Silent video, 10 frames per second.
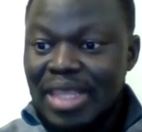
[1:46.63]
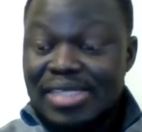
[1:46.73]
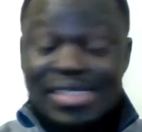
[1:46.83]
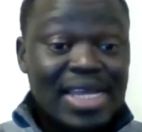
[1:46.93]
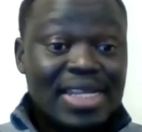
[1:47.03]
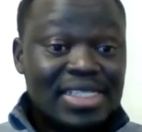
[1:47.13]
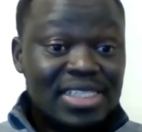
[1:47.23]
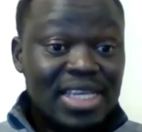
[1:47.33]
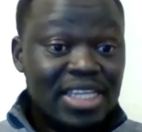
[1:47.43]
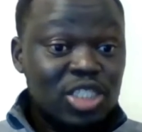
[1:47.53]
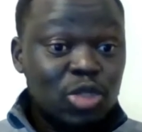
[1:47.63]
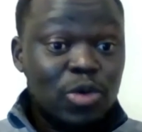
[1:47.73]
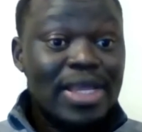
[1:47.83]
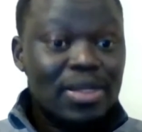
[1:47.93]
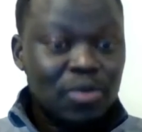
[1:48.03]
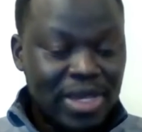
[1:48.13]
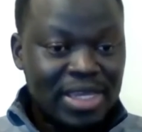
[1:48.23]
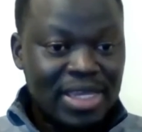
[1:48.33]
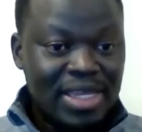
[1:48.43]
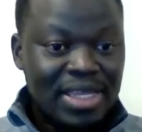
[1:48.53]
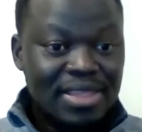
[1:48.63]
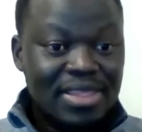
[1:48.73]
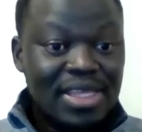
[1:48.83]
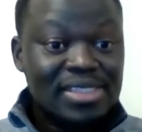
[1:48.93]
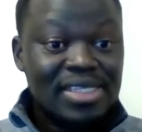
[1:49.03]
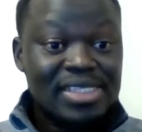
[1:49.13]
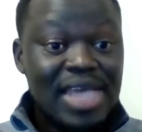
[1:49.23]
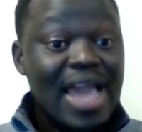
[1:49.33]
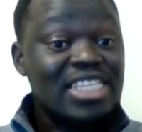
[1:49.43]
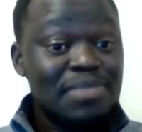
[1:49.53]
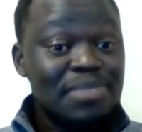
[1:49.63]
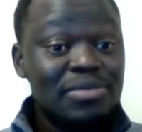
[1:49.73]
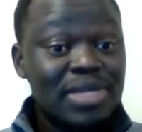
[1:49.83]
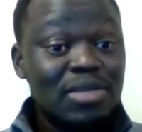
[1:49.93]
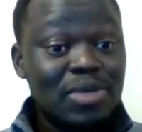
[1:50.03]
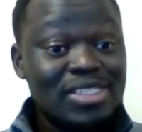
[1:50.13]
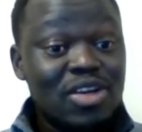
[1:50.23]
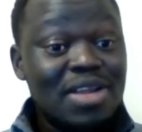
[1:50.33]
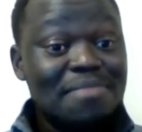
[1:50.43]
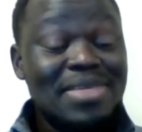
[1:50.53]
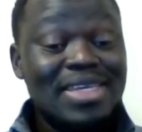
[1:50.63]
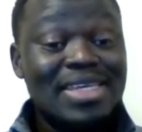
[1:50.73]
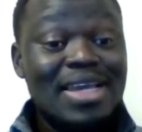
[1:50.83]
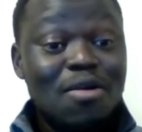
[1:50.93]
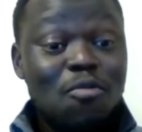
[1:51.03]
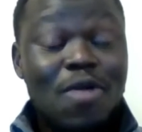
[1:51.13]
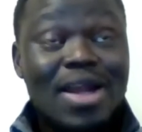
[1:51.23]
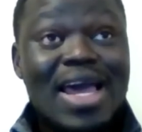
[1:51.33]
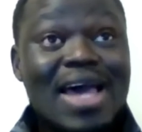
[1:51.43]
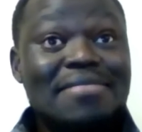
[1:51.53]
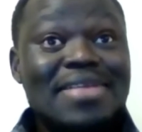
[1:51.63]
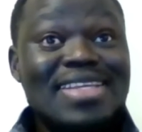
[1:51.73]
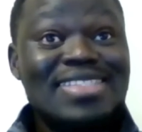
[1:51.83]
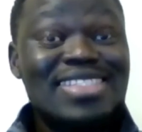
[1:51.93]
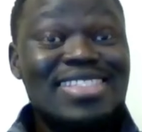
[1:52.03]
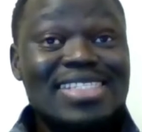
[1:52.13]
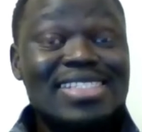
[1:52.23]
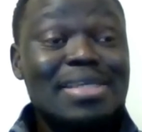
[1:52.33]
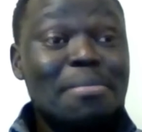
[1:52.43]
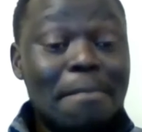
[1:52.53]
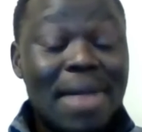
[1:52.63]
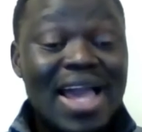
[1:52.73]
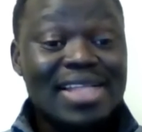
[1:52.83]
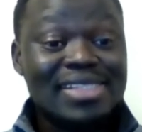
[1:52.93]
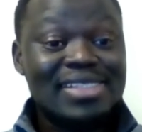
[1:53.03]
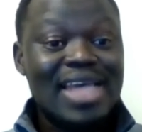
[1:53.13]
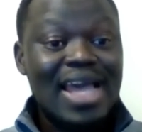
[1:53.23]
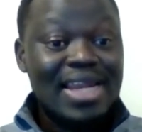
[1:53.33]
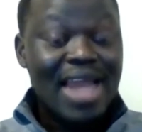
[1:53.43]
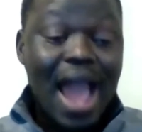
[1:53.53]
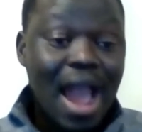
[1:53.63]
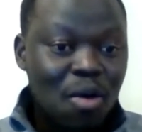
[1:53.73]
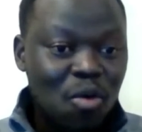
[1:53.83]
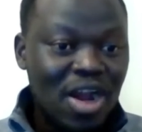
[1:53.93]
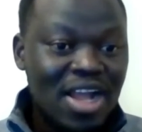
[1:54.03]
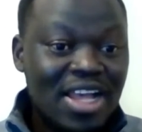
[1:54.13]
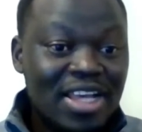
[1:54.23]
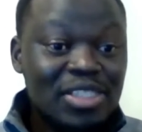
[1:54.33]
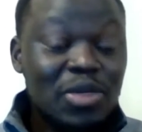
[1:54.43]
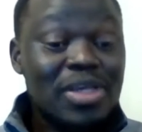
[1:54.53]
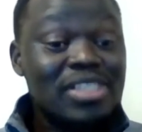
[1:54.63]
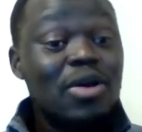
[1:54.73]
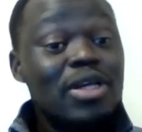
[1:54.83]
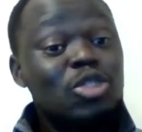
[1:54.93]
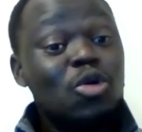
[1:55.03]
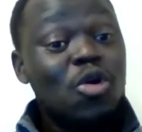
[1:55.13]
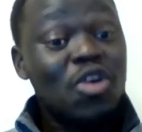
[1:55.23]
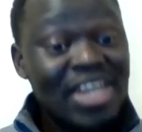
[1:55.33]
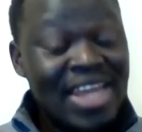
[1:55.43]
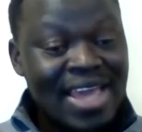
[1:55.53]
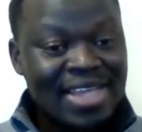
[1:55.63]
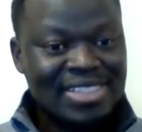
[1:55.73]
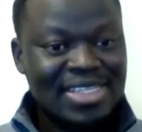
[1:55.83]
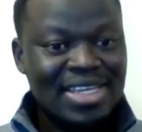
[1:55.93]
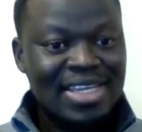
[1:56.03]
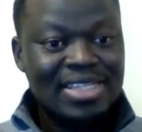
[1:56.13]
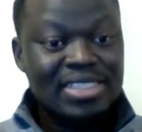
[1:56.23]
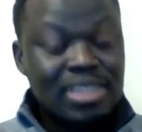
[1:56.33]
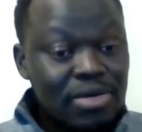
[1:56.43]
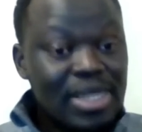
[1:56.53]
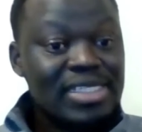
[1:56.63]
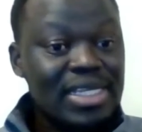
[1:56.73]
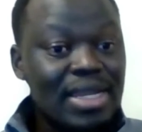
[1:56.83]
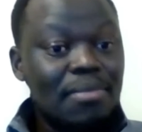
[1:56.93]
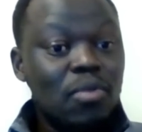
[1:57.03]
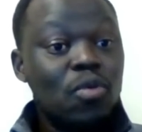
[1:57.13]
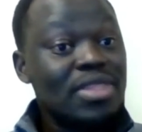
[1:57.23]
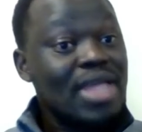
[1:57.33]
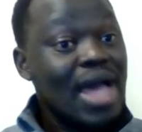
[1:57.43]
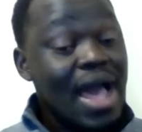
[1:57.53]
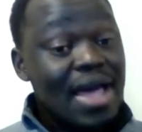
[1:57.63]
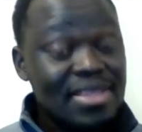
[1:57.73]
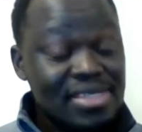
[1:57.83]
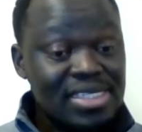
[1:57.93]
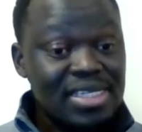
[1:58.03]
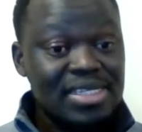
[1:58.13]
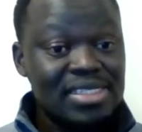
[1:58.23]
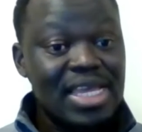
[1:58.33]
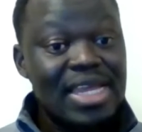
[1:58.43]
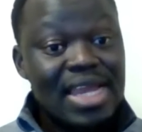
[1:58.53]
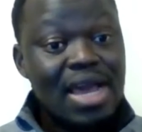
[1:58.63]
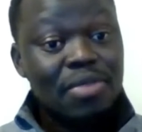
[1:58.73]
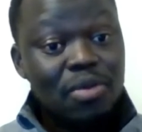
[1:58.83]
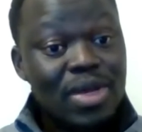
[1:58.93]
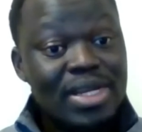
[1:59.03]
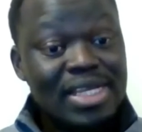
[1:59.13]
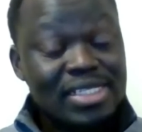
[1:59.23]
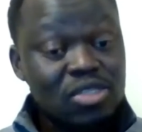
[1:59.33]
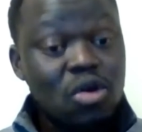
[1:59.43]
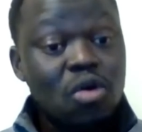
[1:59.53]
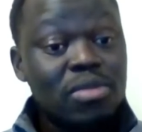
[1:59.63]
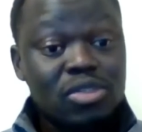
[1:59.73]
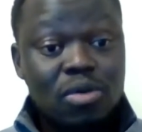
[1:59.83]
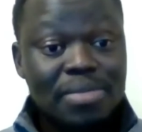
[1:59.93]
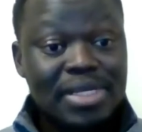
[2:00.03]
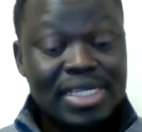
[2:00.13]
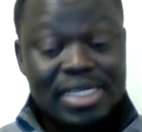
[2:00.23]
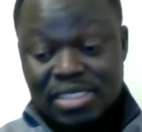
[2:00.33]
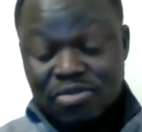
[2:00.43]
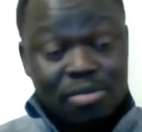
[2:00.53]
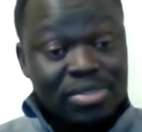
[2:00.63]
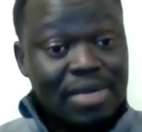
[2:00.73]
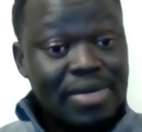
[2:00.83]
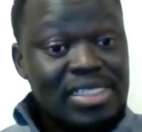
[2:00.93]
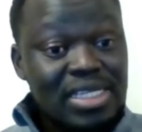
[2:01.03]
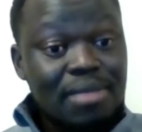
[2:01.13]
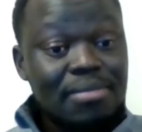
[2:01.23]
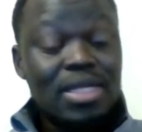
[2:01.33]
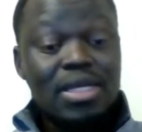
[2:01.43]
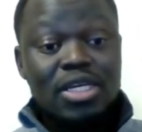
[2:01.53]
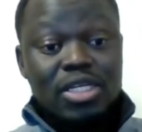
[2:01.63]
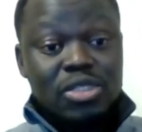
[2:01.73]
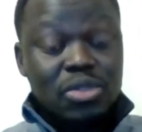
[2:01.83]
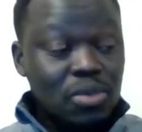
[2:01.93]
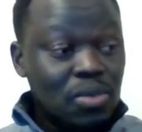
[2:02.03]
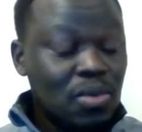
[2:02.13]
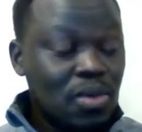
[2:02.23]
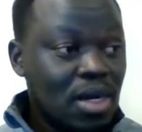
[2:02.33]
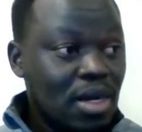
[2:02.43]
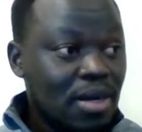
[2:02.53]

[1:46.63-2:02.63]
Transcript: standard gauge railway. This is high-speed railway. It's going to be 160 miles an hour. So it's going to connect Dar es Salaam with other cities. And now the one that is almost completed is from Dar es Salaam to